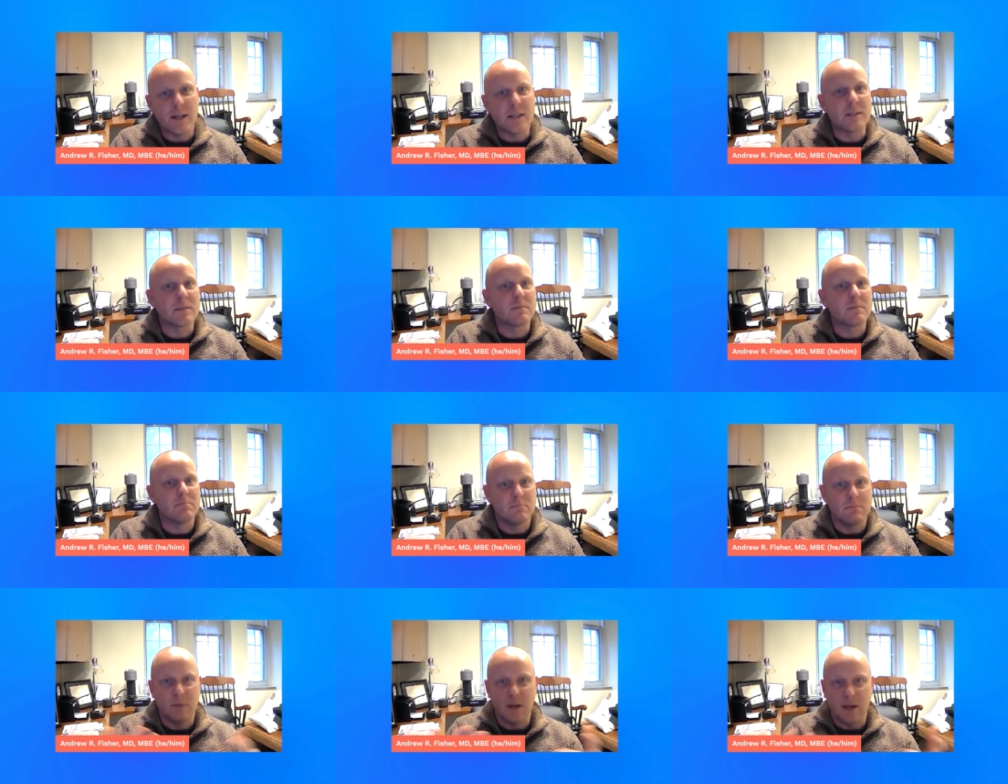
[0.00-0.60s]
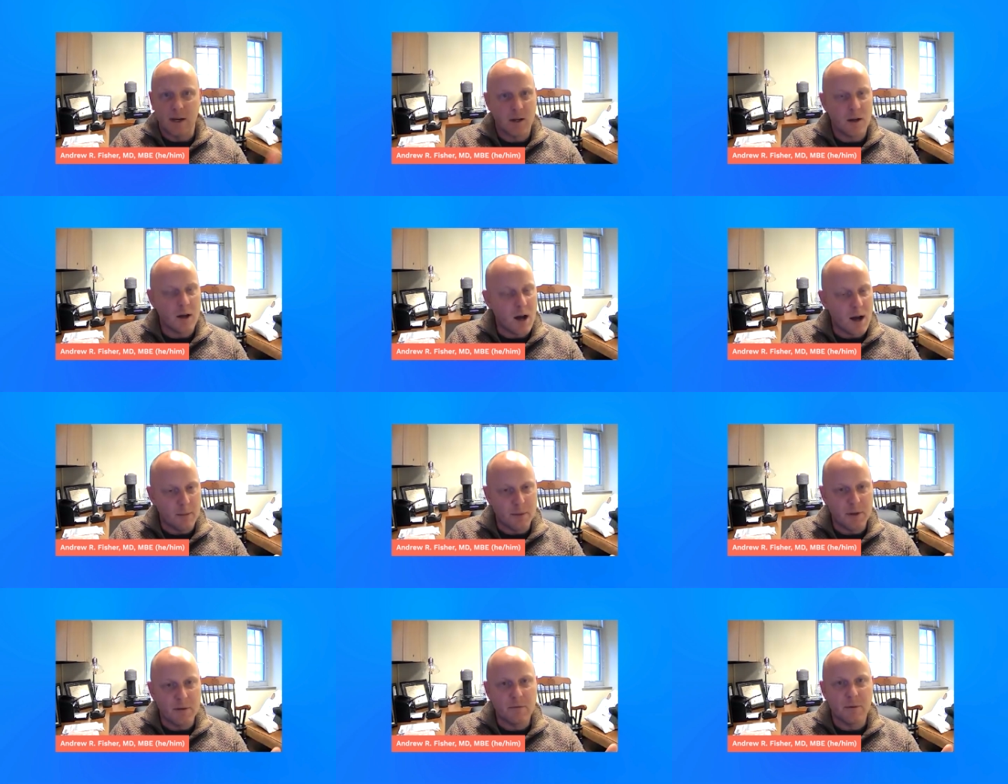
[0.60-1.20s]
it's not
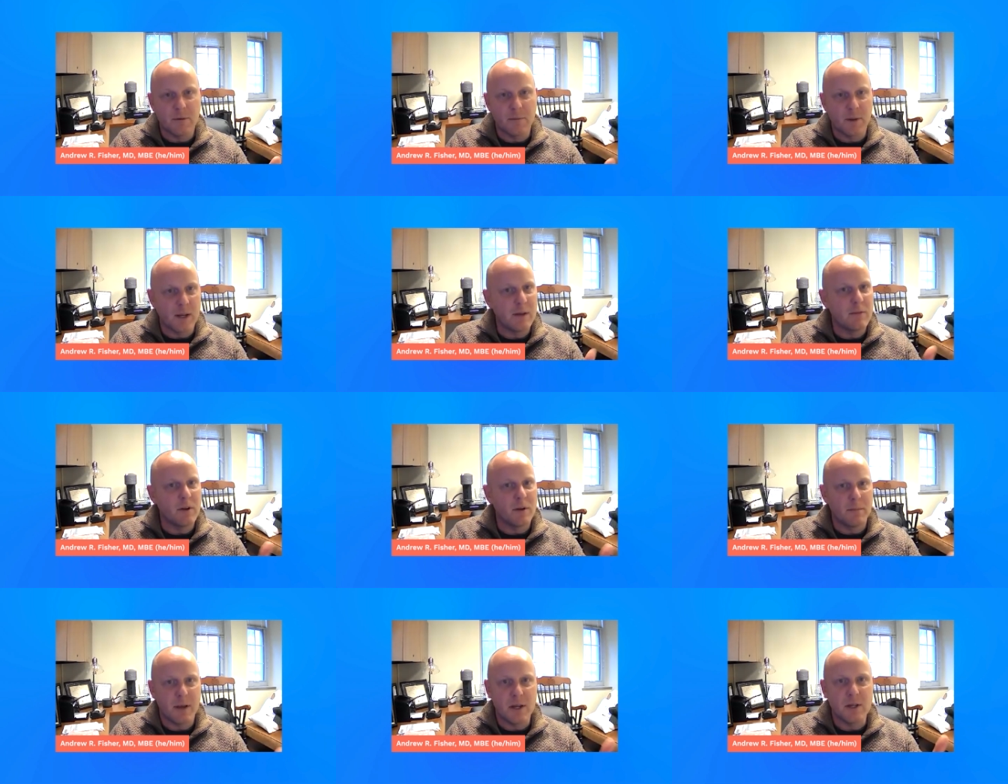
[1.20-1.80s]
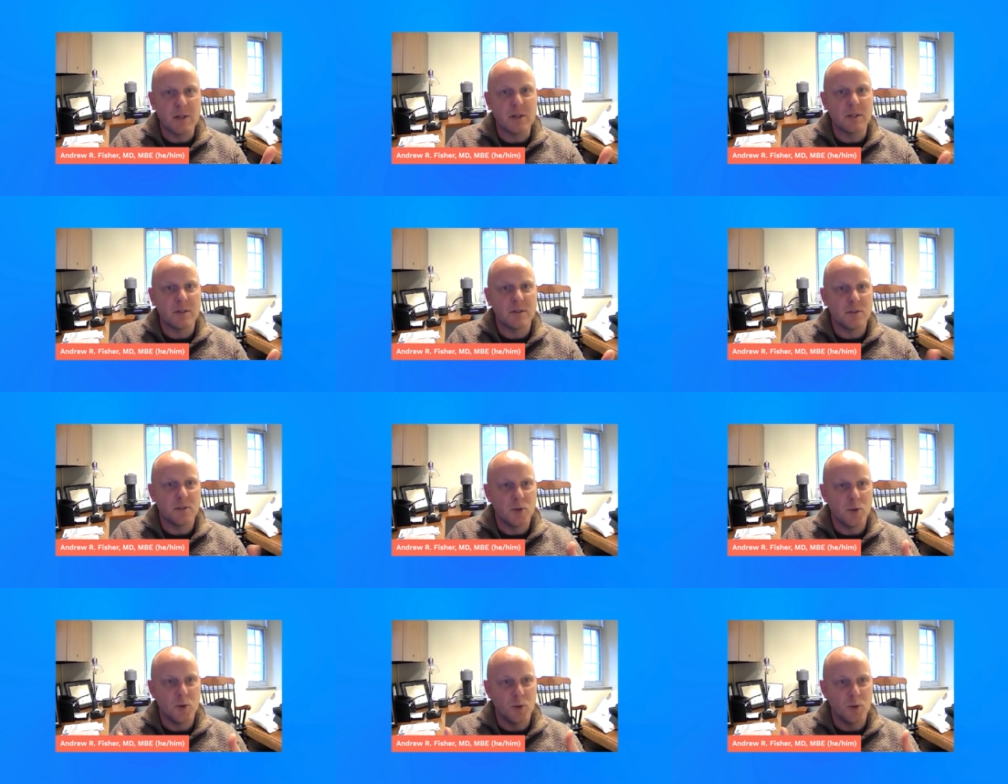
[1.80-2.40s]
uncommon for many of our
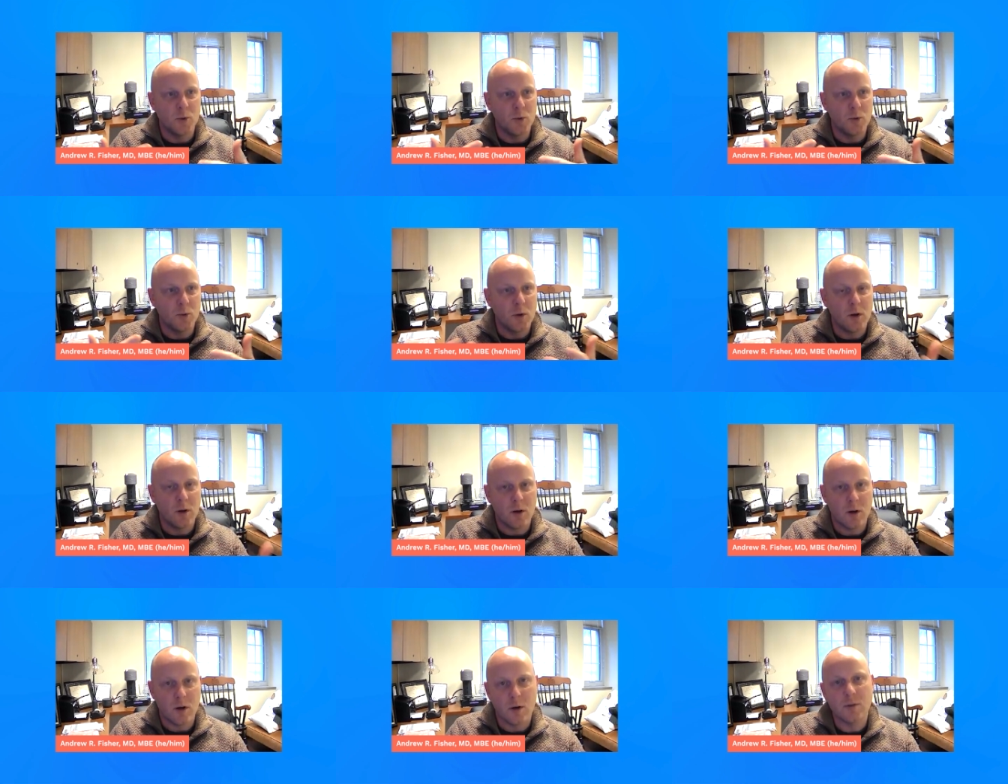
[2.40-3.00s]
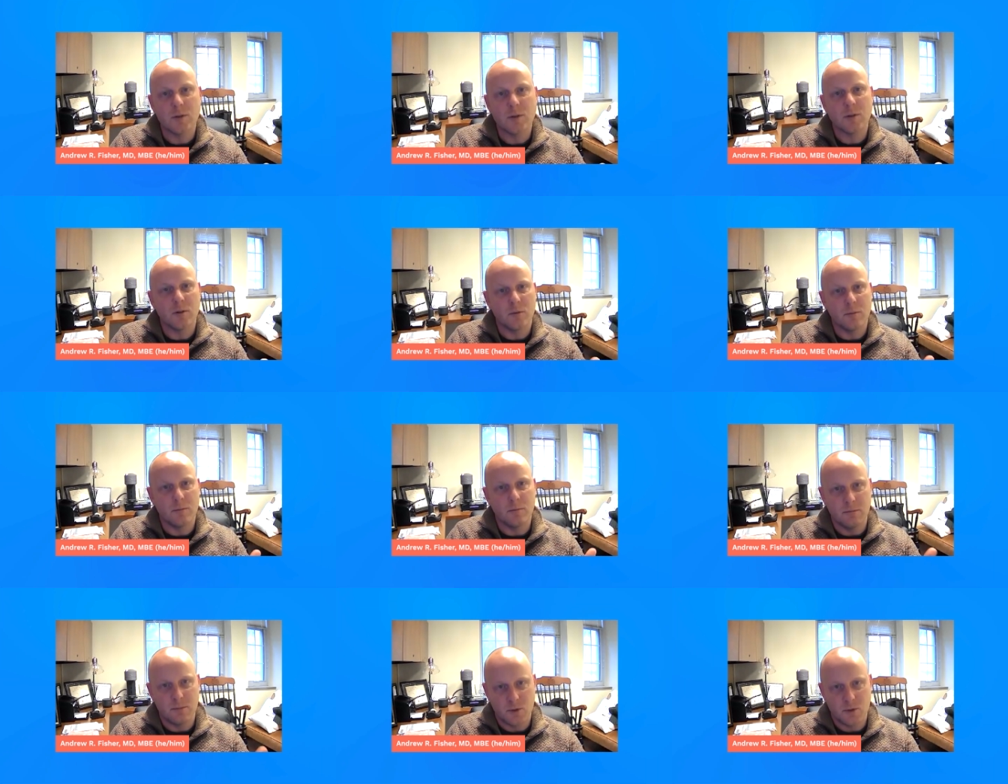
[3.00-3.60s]
patients to
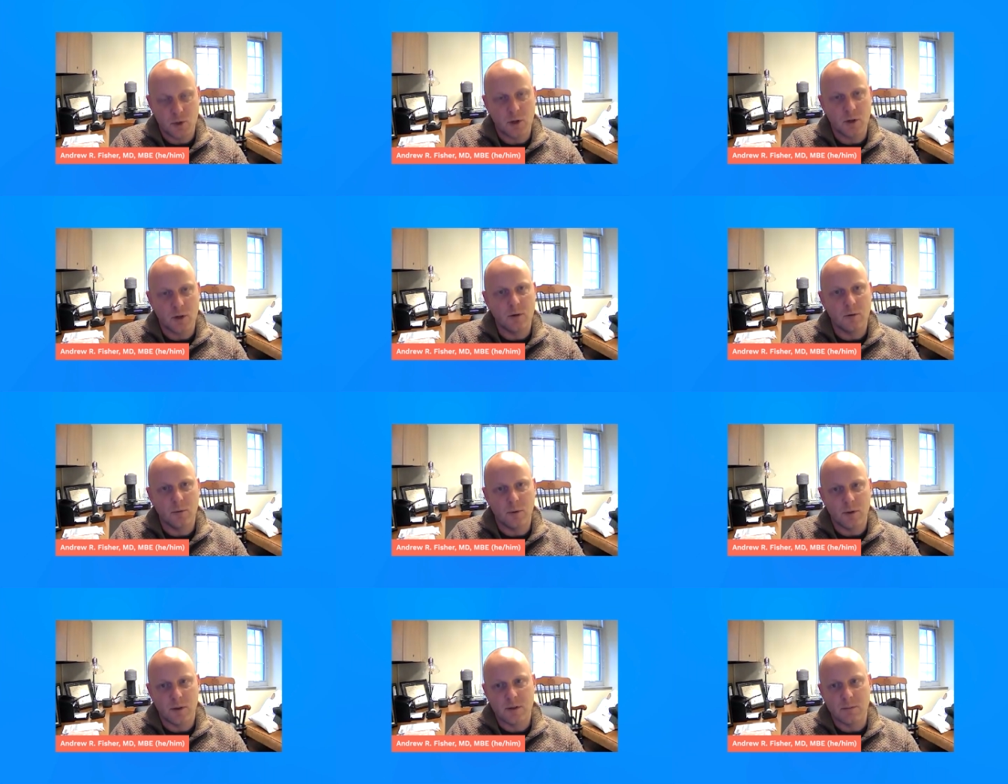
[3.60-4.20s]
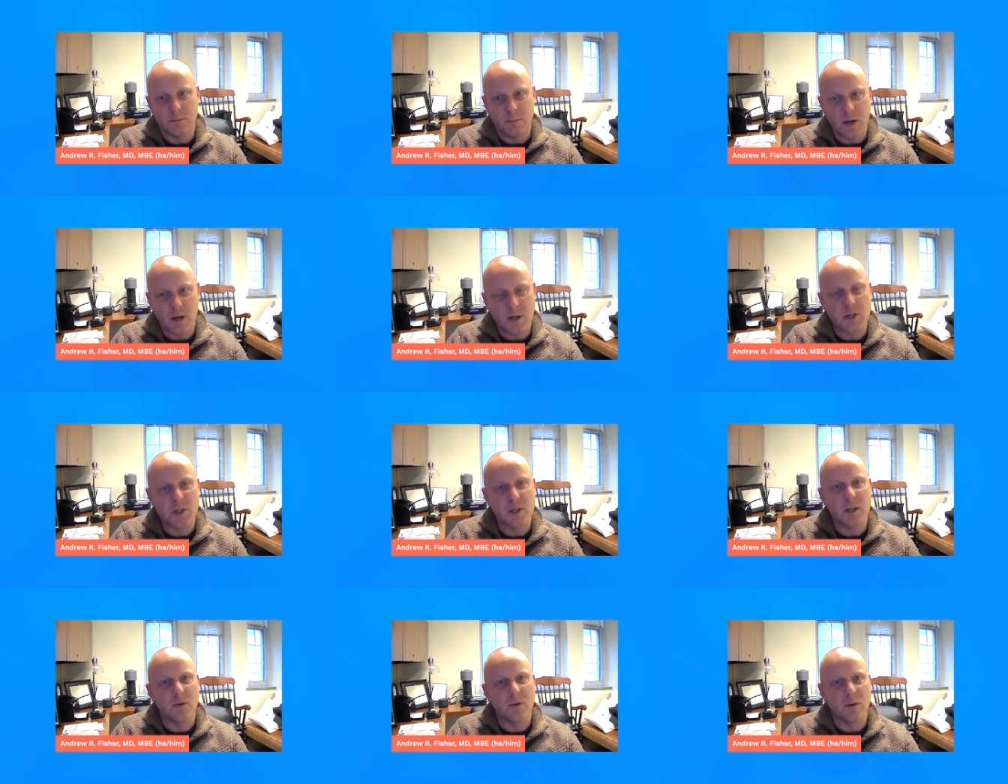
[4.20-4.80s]
also struggle with
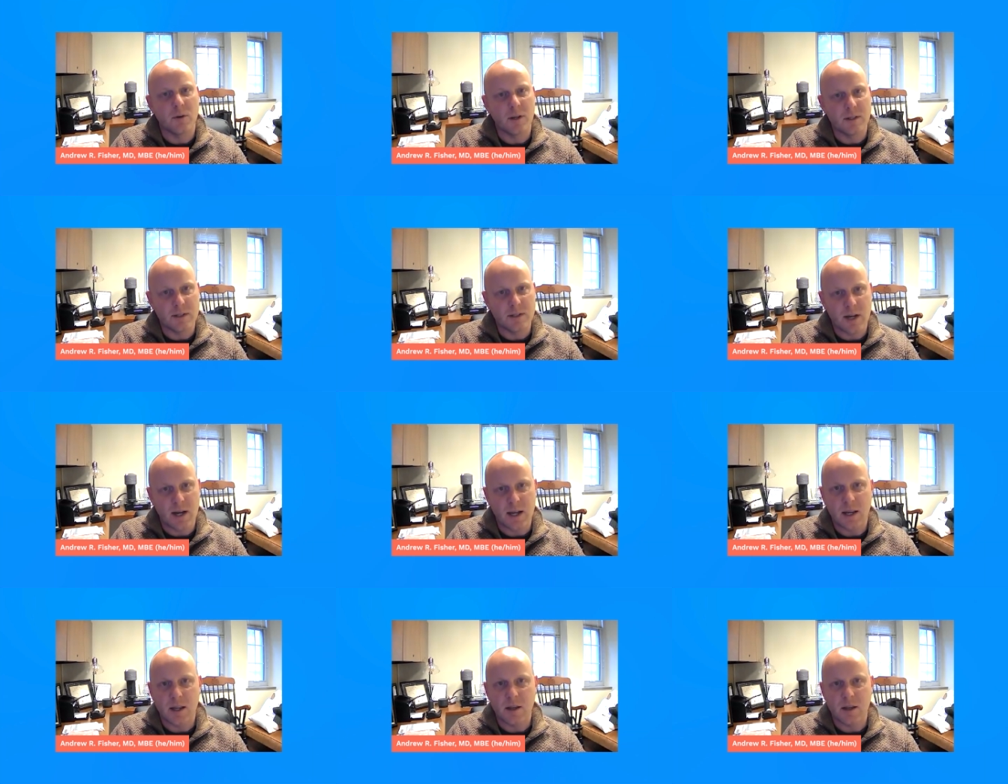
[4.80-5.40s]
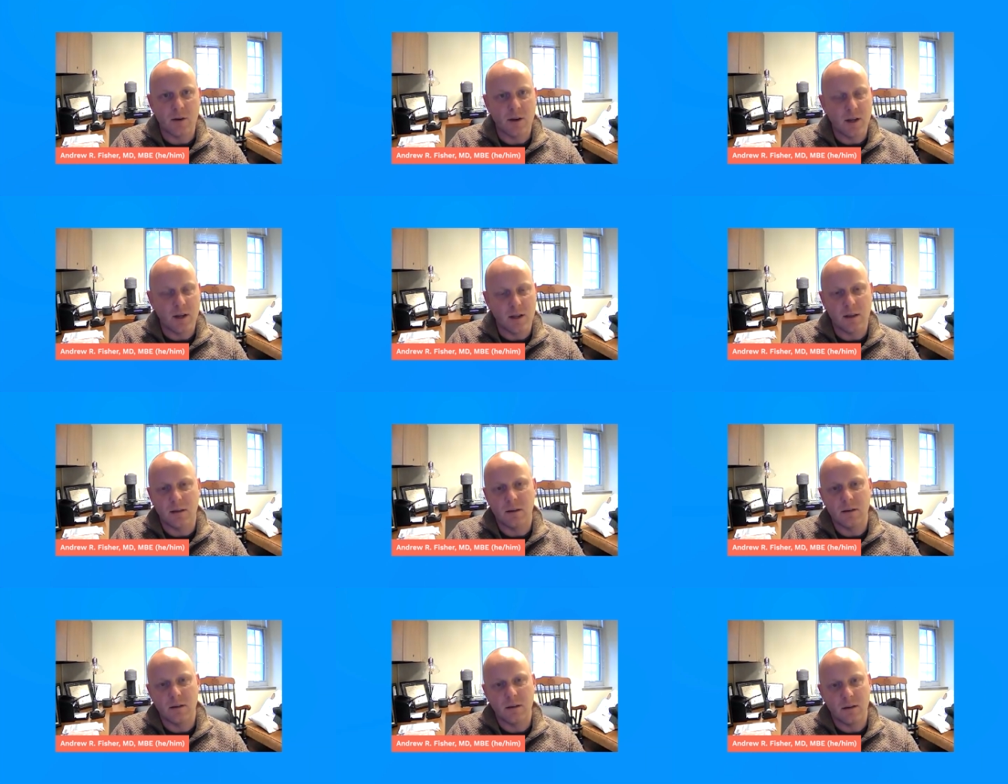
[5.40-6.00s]
depression or anxiety or
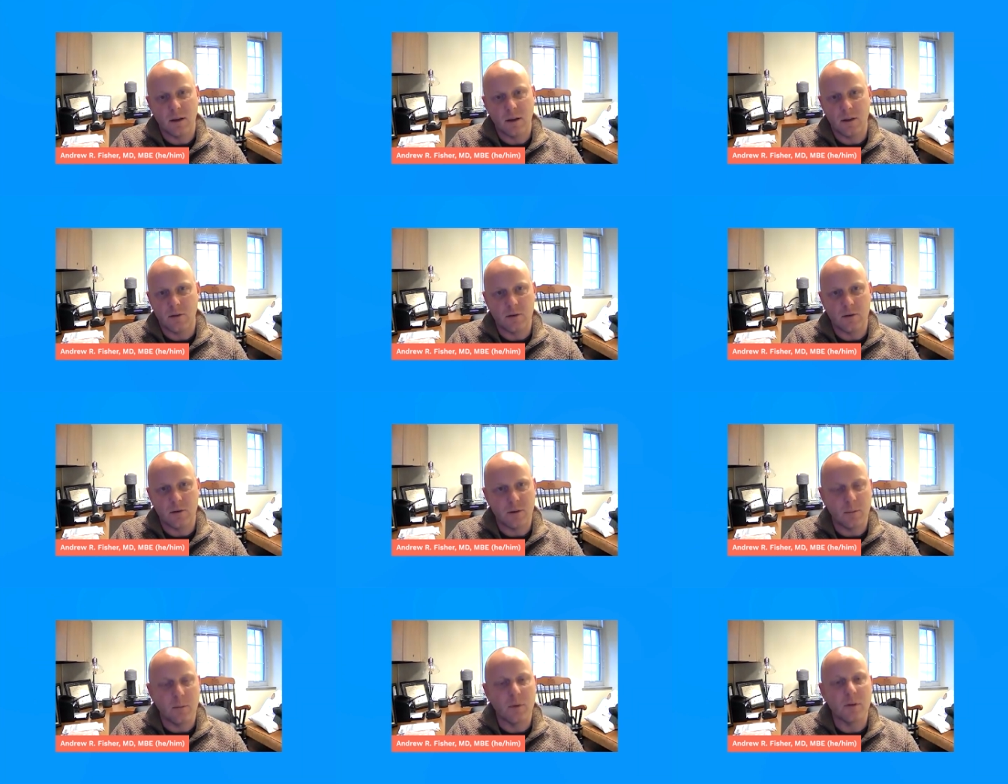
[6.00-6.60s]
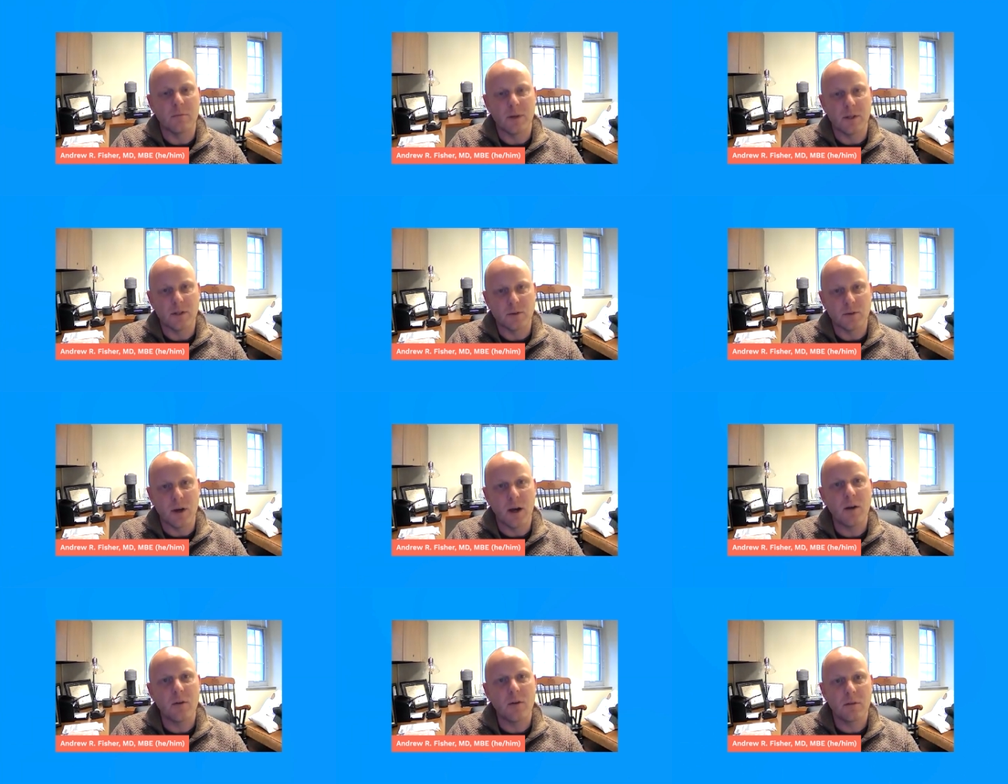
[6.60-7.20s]
any other number of
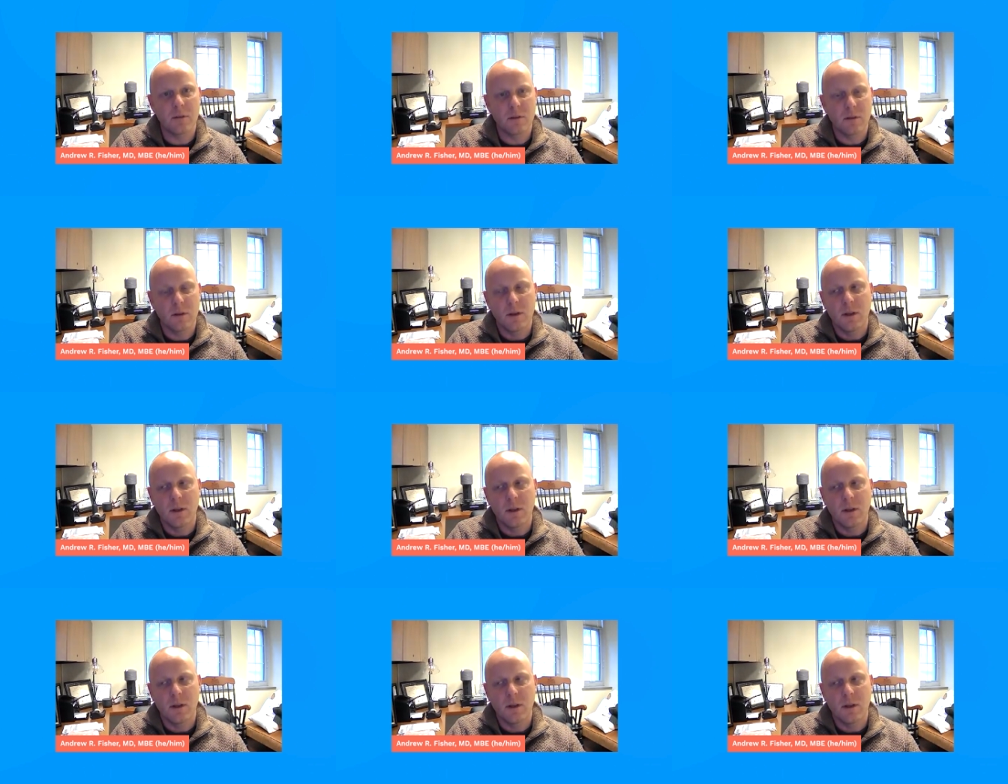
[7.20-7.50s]
mental health